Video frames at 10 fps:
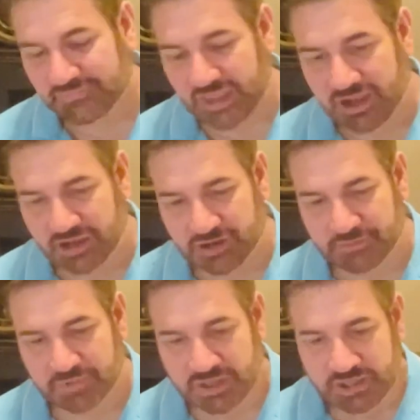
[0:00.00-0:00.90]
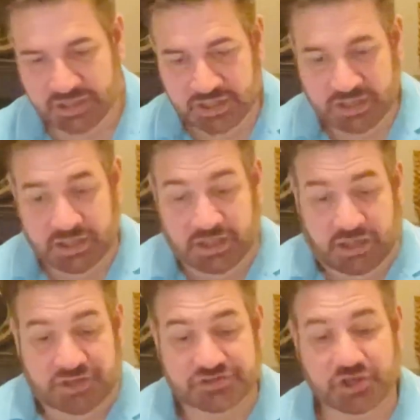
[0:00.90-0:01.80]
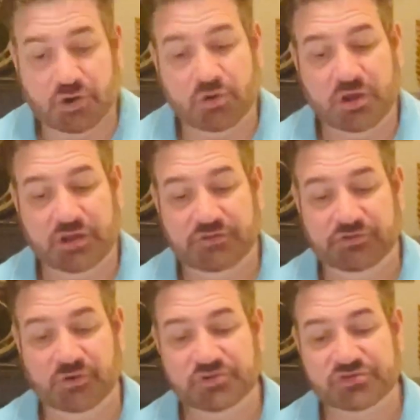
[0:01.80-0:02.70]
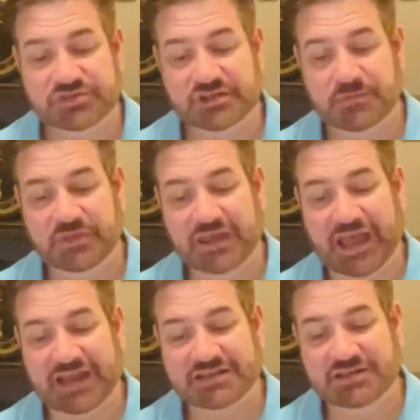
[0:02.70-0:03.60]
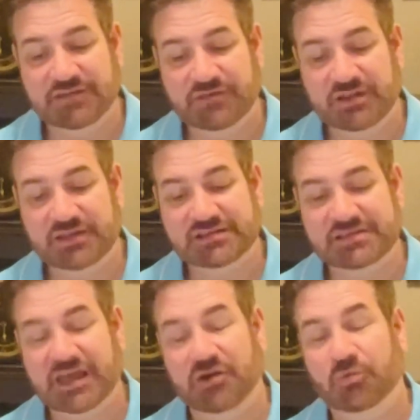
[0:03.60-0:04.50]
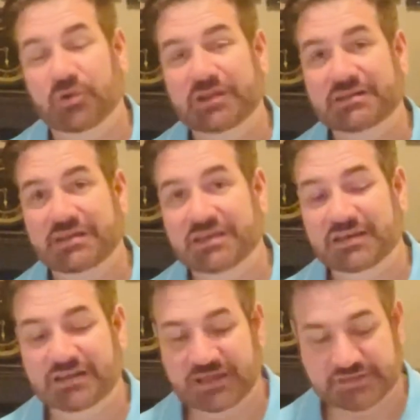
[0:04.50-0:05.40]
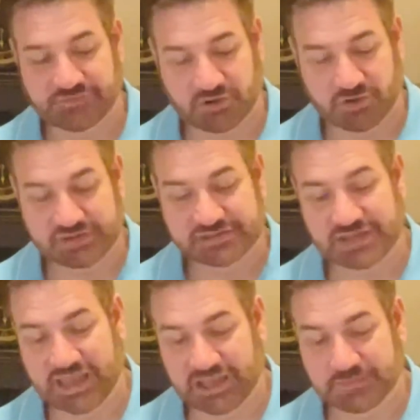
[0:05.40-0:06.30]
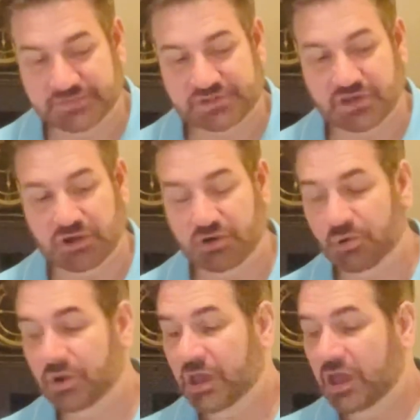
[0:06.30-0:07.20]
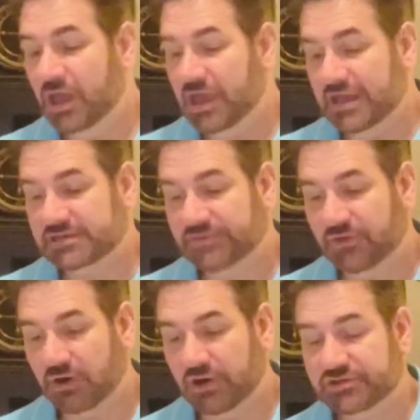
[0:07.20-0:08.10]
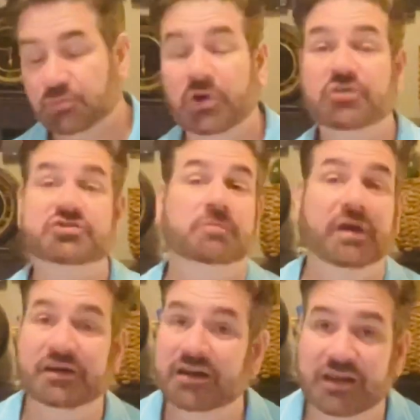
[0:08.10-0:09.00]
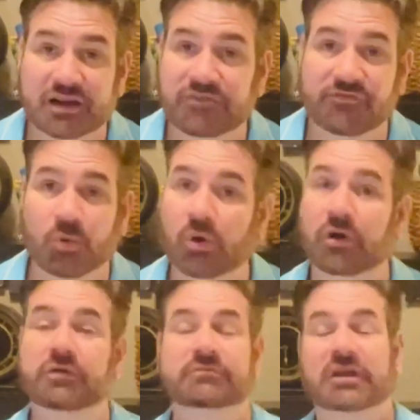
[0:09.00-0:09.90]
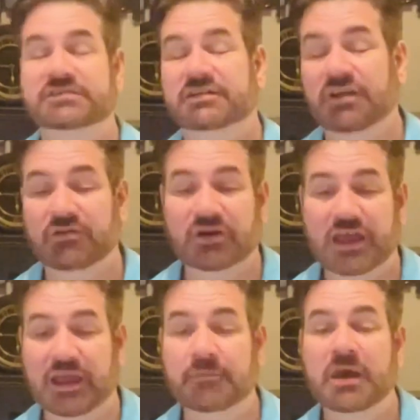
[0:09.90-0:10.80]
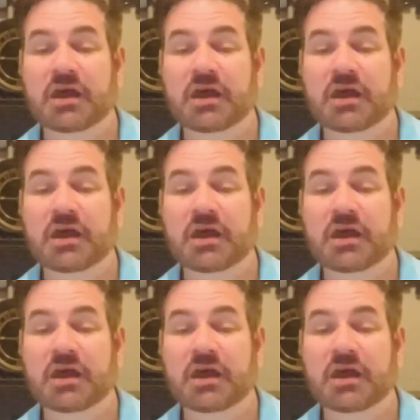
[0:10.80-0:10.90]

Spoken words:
Um, so those are some of the activities that we did as far as games go. As far as we also played Connect Four, that's another game,